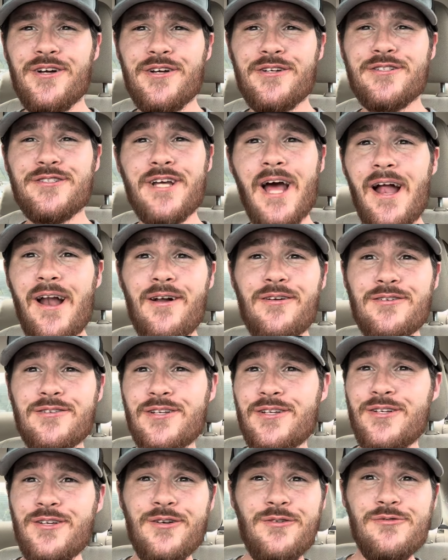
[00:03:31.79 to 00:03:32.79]
shout out
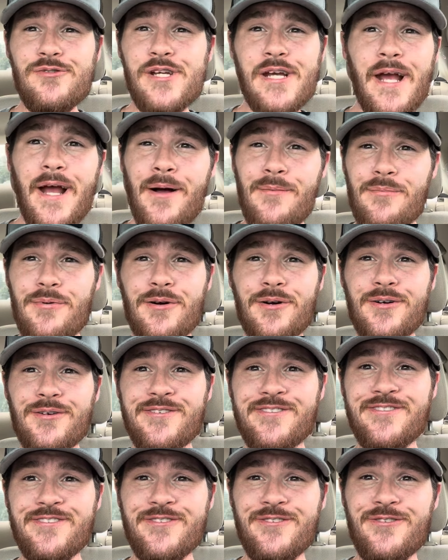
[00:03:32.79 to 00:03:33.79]
to you, champ,
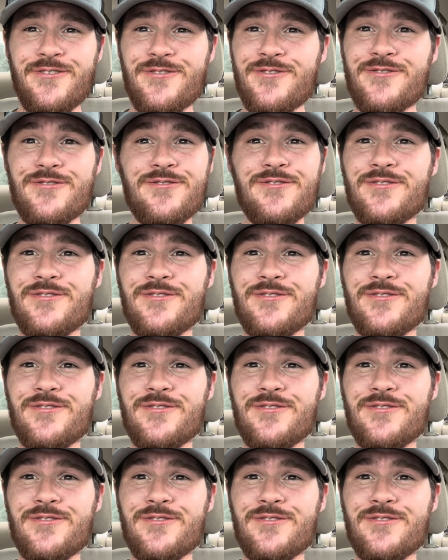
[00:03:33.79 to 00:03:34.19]
or